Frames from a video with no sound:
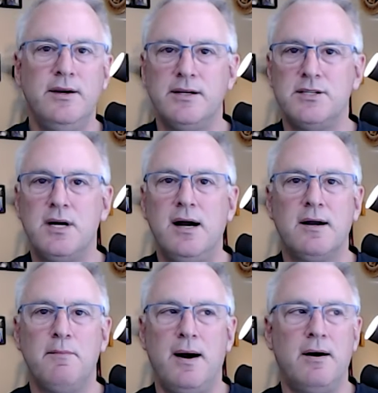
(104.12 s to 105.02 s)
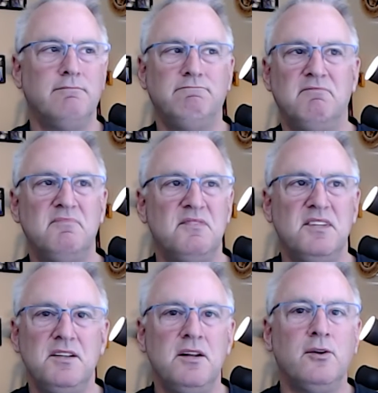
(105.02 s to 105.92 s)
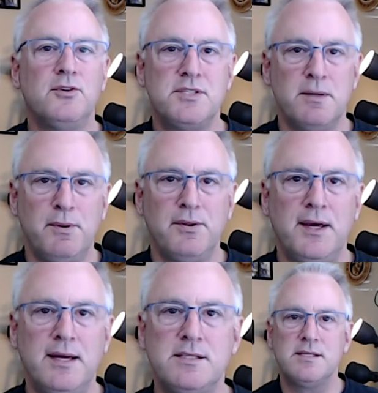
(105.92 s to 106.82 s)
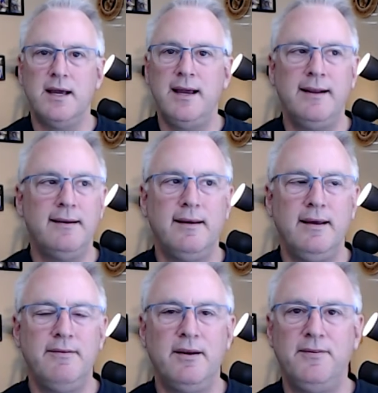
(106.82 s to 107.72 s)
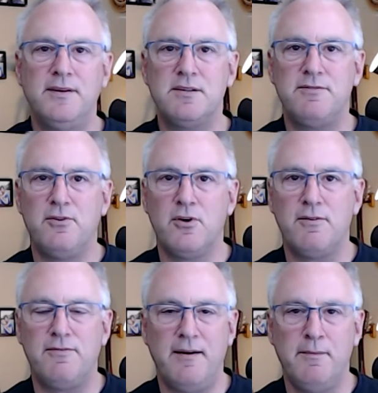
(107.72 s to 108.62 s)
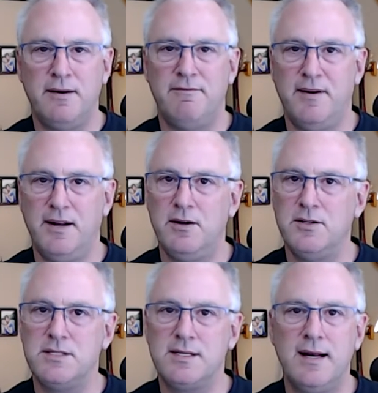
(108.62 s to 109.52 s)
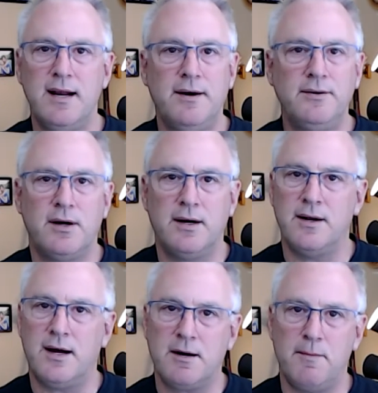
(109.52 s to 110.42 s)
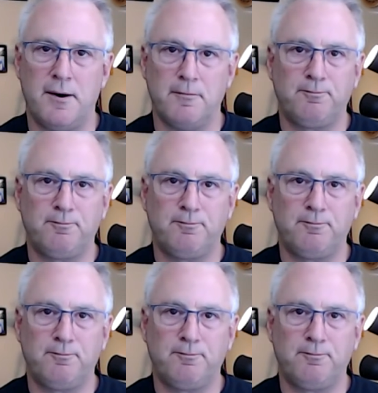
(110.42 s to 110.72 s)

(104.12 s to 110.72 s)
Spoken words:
can just talk about little simple things. And even if it's a 4 or 5 minute video, just get it out there and knock them out.